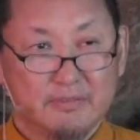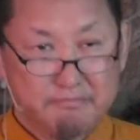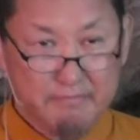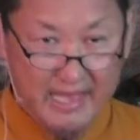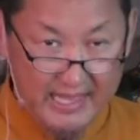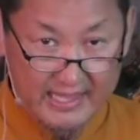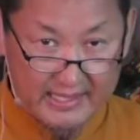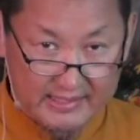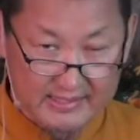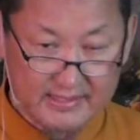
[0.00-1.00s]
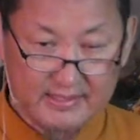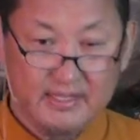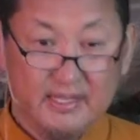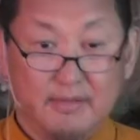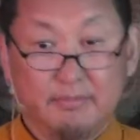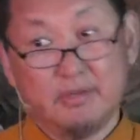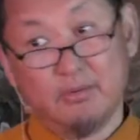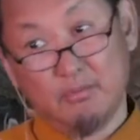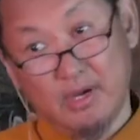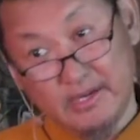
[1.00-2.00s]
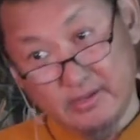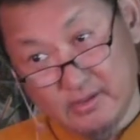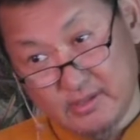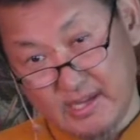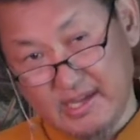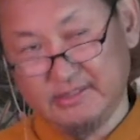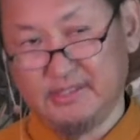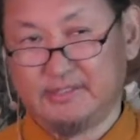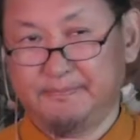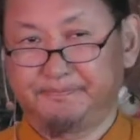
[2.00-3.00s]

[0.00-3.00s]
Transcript: mine. But why not others?